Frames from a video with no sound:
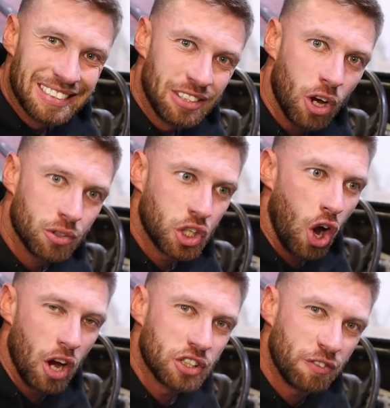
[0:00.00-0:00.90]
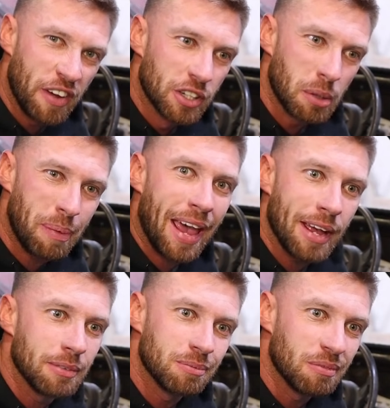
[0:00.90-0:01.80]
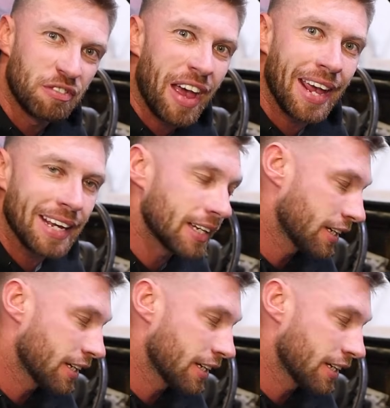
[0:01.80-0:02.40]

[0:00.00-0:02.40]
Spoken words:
Not sure, it just feels a bit vague